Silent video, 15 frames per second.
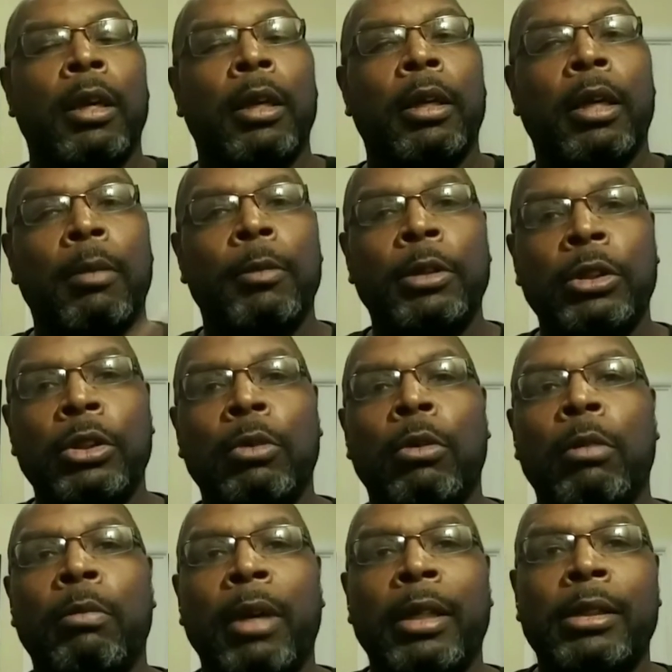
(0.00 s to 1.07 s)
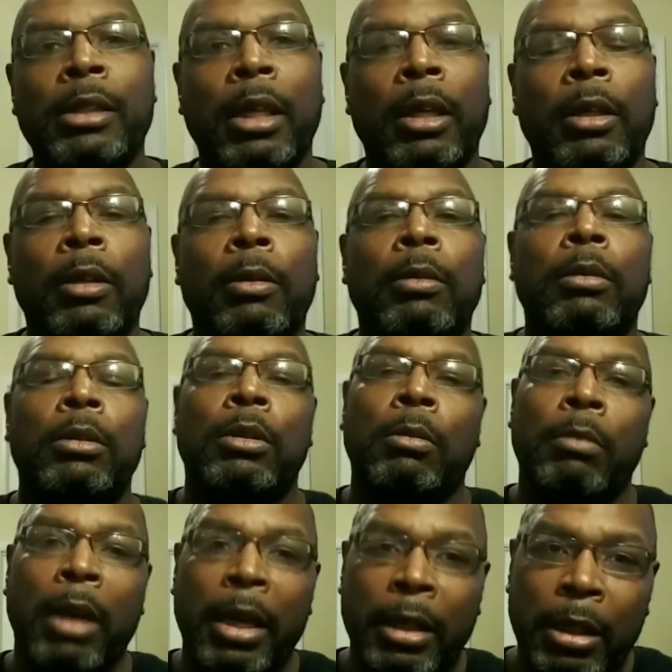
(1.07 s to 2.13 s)
coming to you with my take to
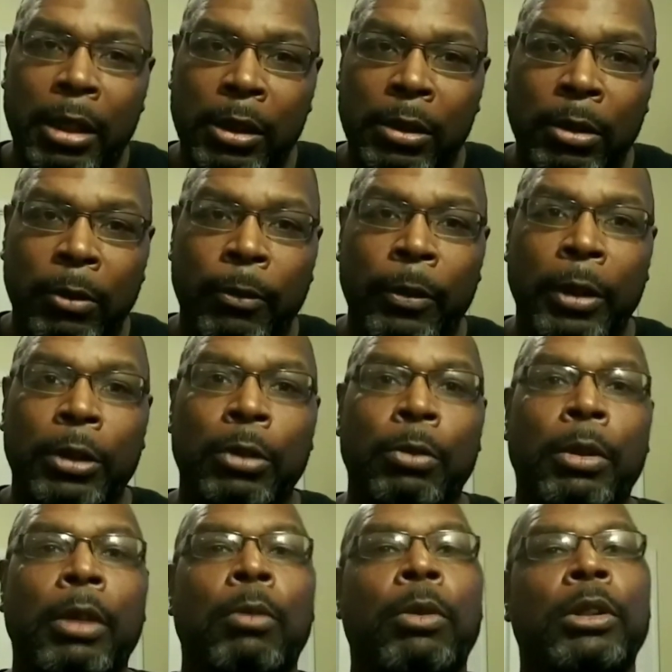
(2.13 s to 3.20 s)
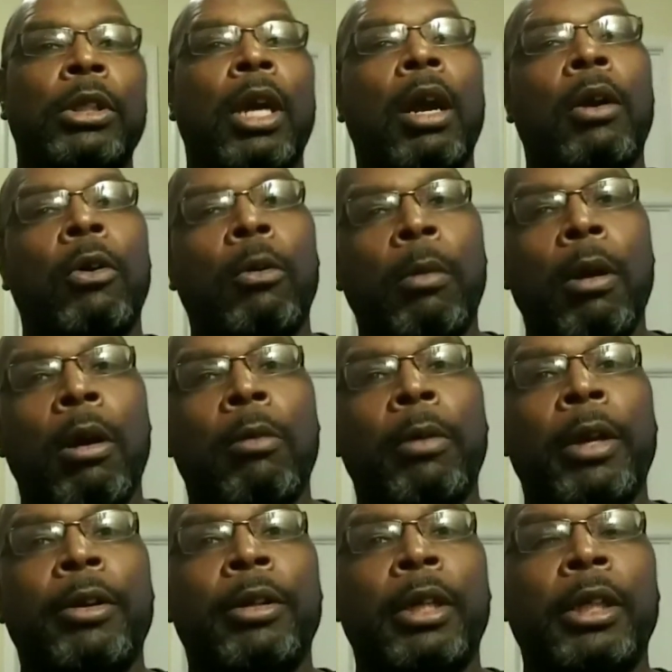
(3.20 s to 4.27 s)
my keys to the victory, which I hope our
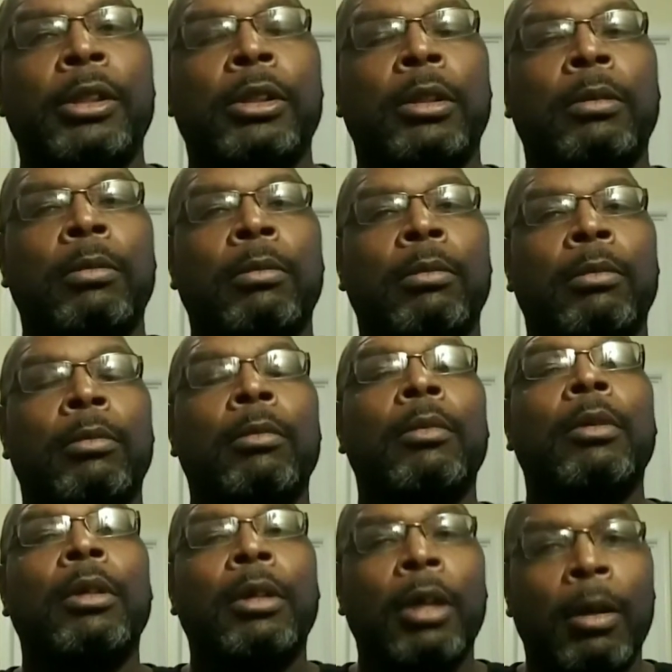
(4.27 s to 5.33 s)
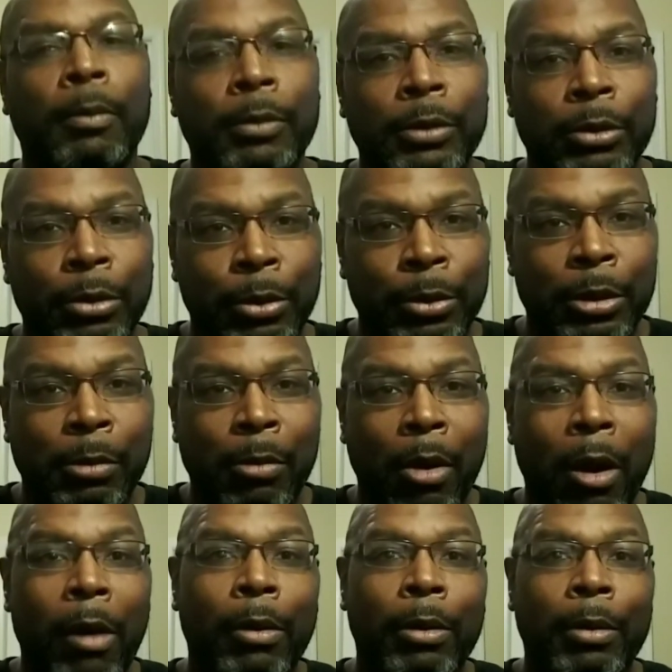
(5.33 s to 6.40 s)
Raider Nation comes through
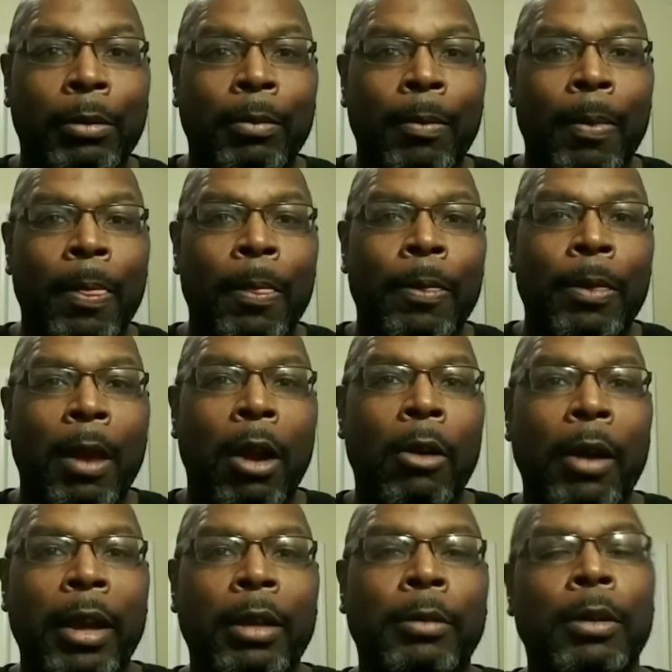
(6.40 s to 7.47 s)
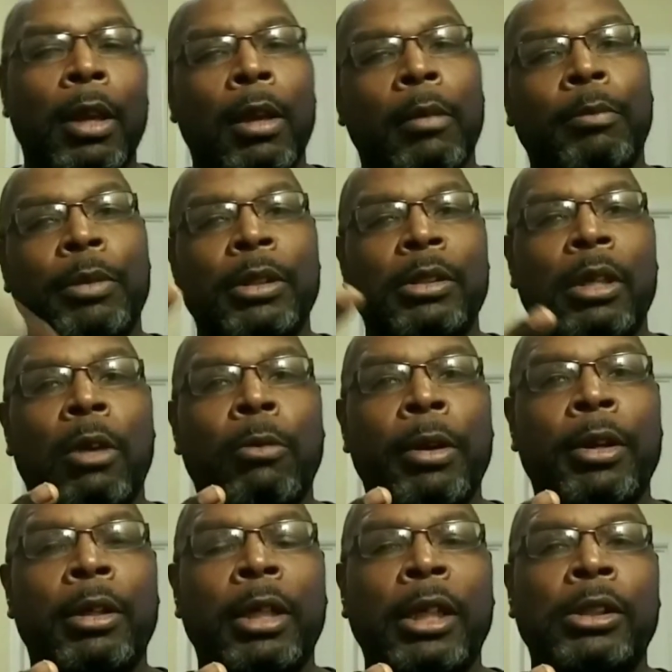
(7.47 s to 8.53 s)
tomorrow. All right, peace out,
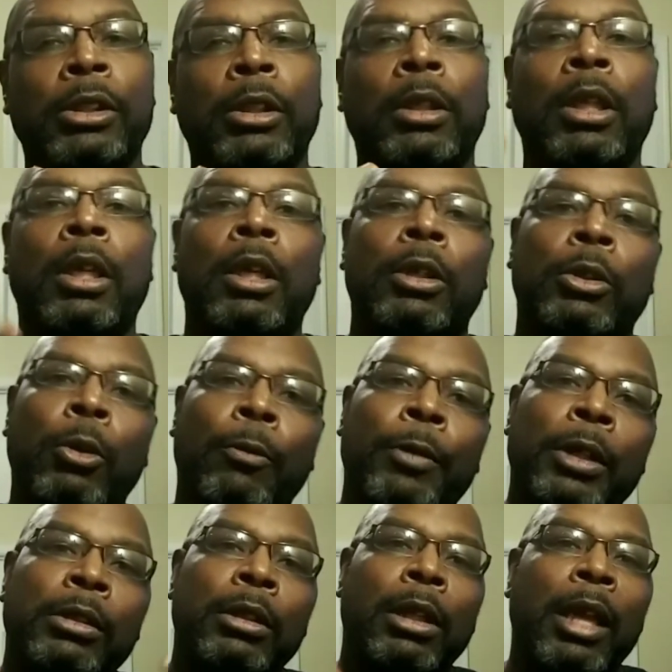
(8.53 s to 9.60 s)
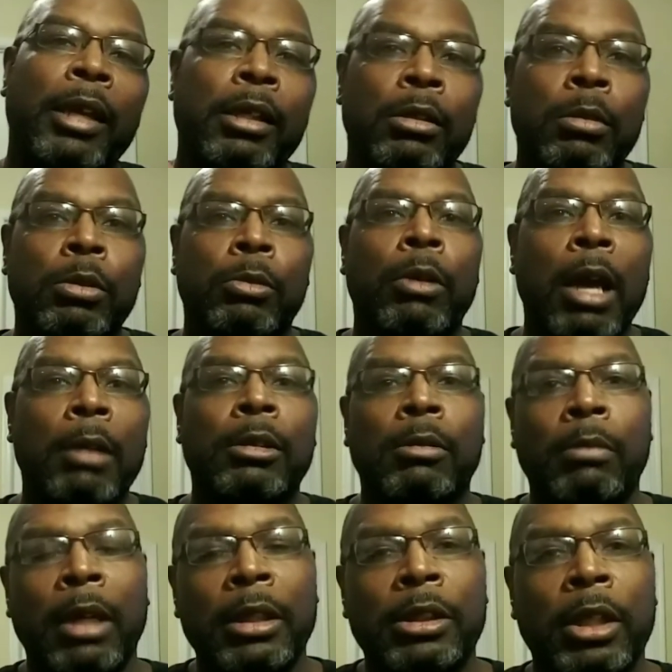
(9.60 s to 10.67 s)
Raider Nation. Don't forget to like and subscribe to
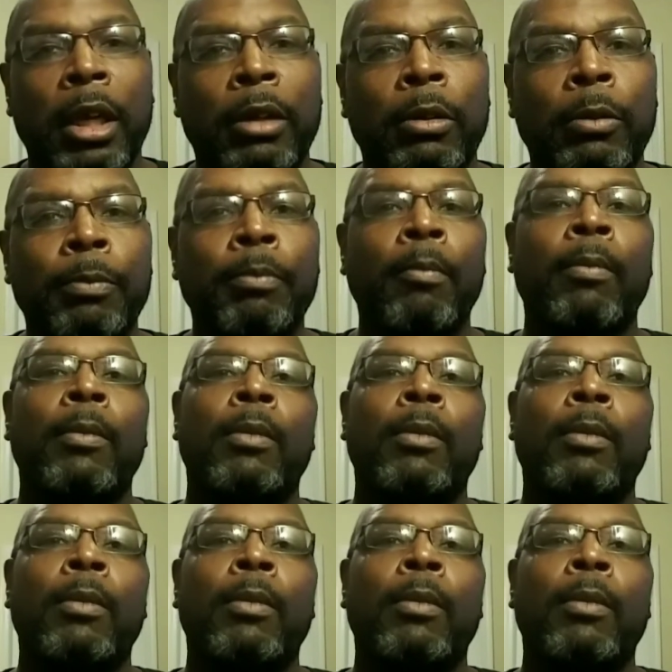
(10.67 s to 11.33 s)
my channel.